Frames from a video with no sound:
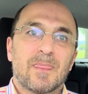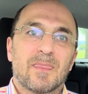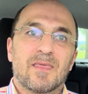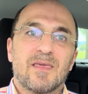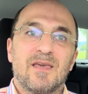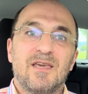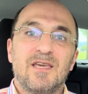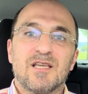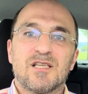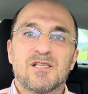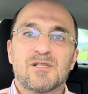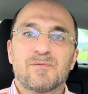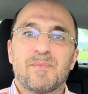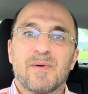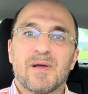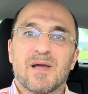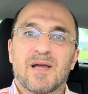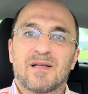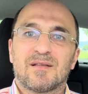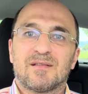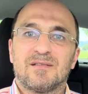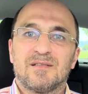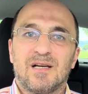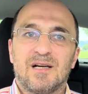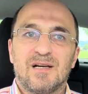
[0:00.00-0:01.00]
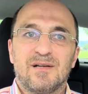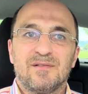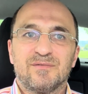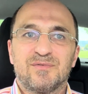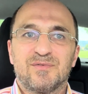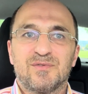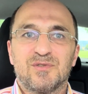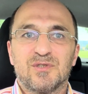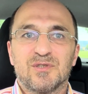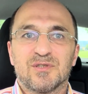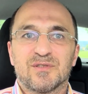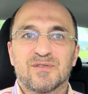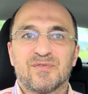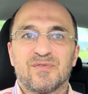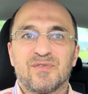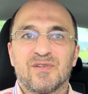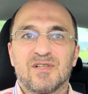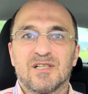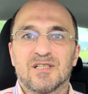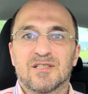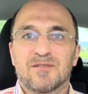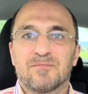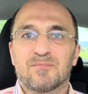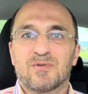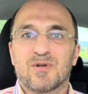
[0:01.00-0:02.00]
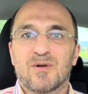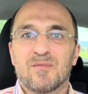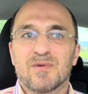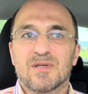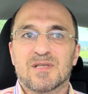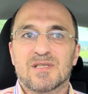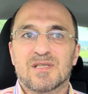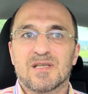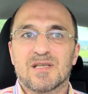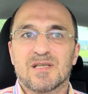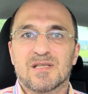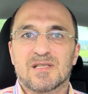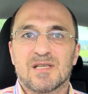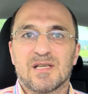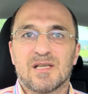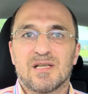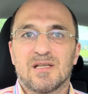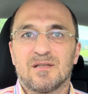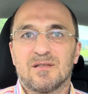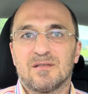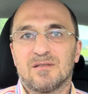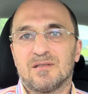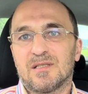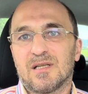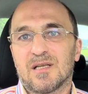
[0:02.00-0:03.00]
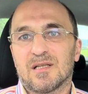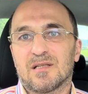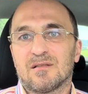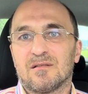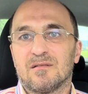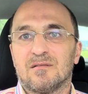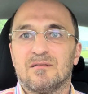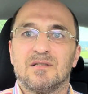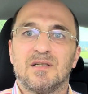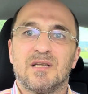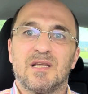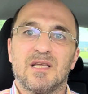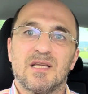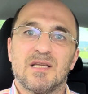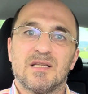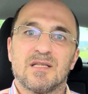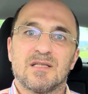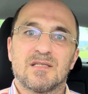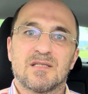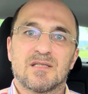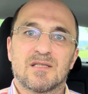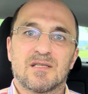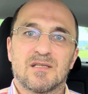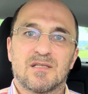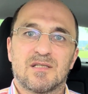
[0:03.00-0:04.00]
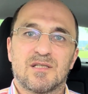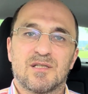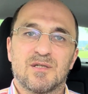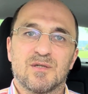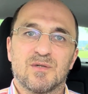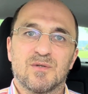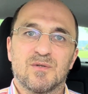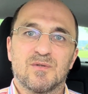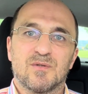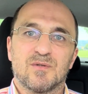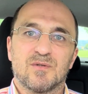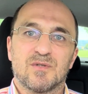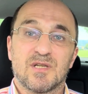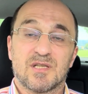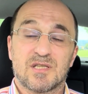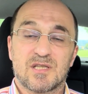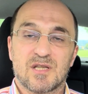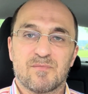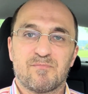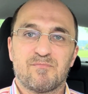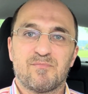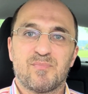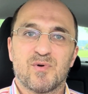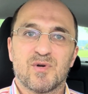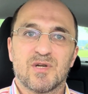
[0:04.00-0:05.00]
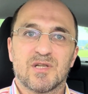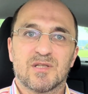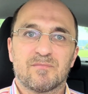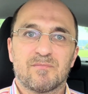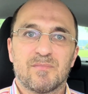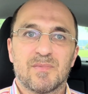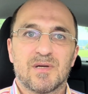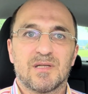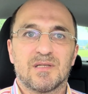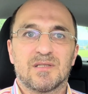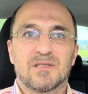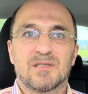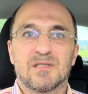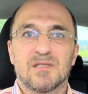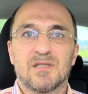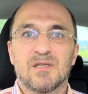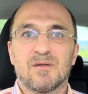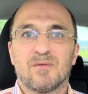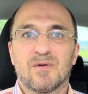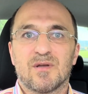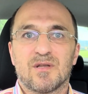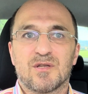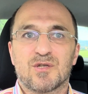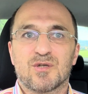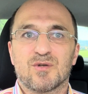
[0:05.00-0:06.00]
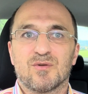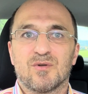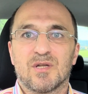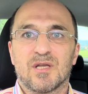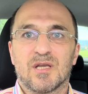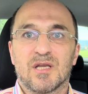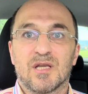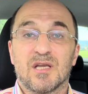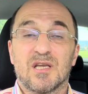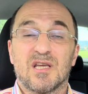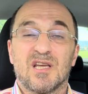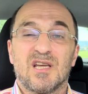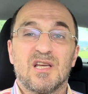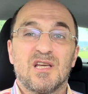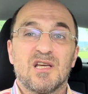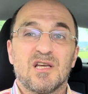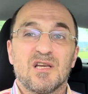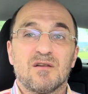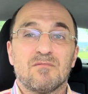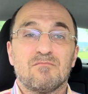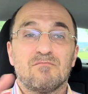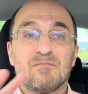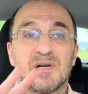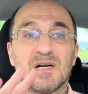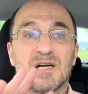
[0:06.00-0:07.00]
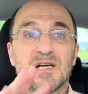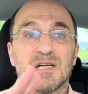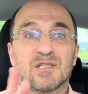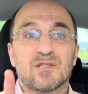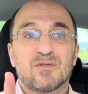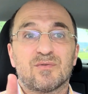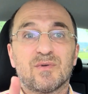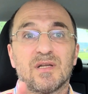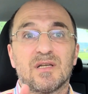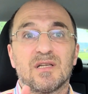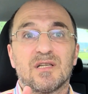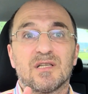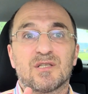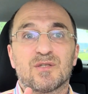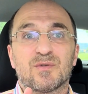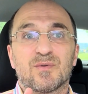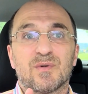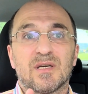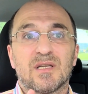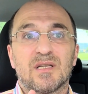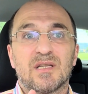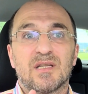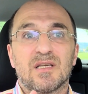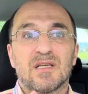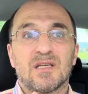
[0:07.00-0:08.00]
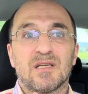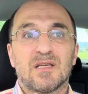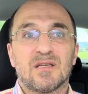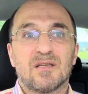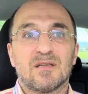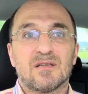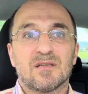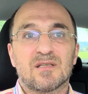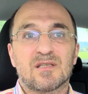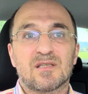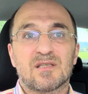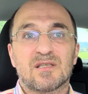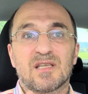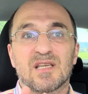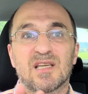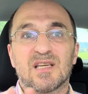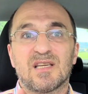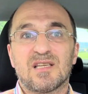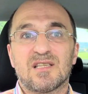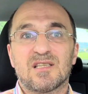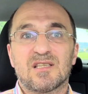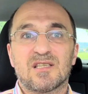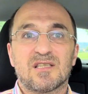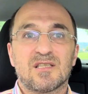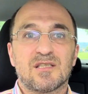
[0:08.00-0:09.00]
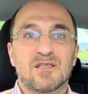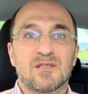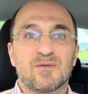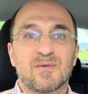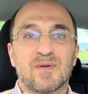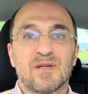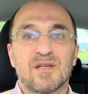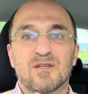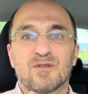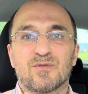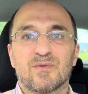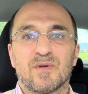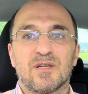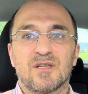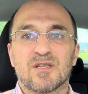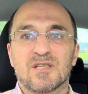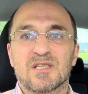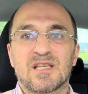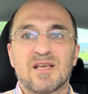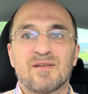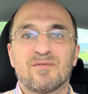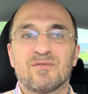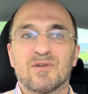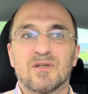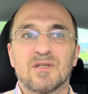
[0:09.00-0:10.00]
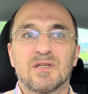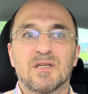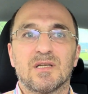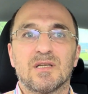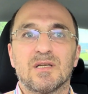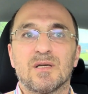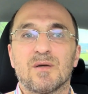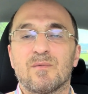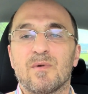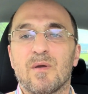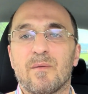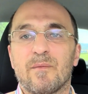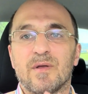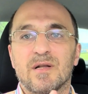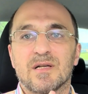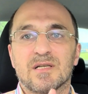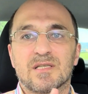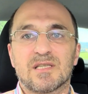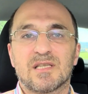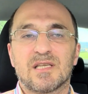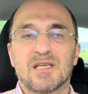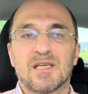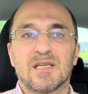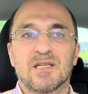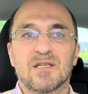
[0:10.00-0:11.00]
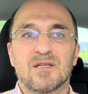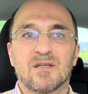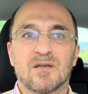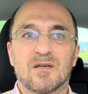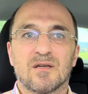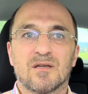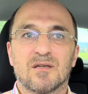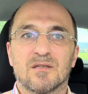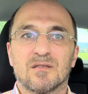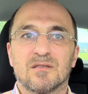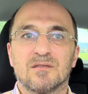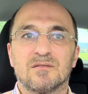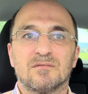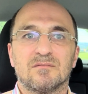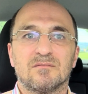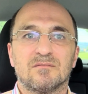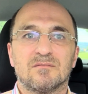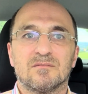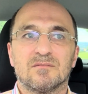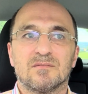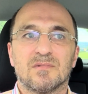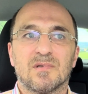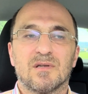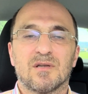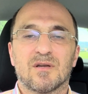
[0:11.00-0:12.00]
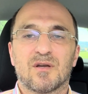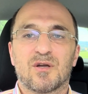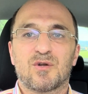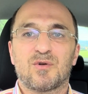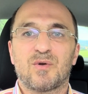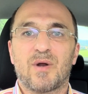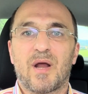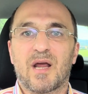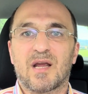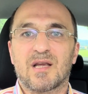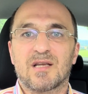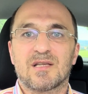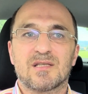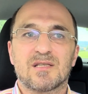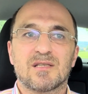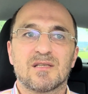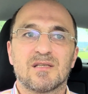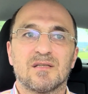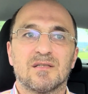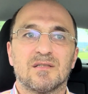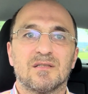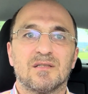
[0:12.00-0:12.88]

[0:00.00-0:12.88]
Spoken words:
Expect unfulfilled promises that leads to disappointment eventually. By 2026, 2027, we will see the cracks